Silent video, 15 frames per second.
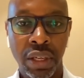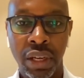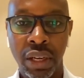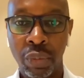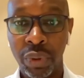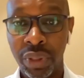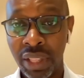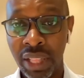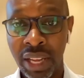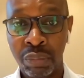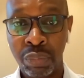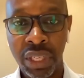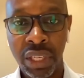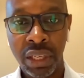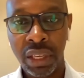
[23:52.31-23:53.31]
uh, whether that
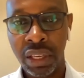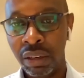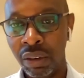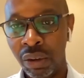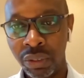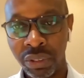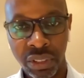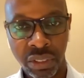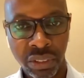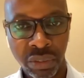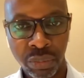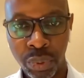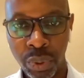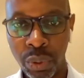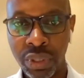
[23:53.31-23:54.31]
be in
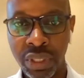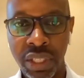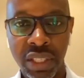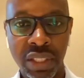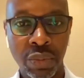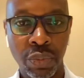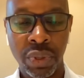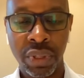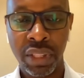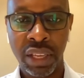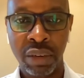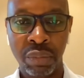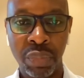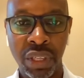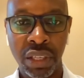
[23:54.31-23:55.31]
alternative proteins, whether
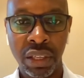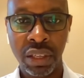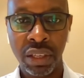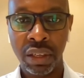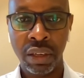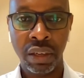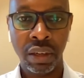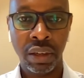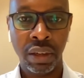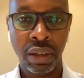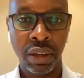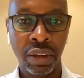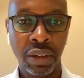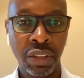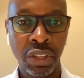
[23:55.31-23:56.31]
that be in
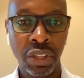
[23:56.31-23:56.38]
uh,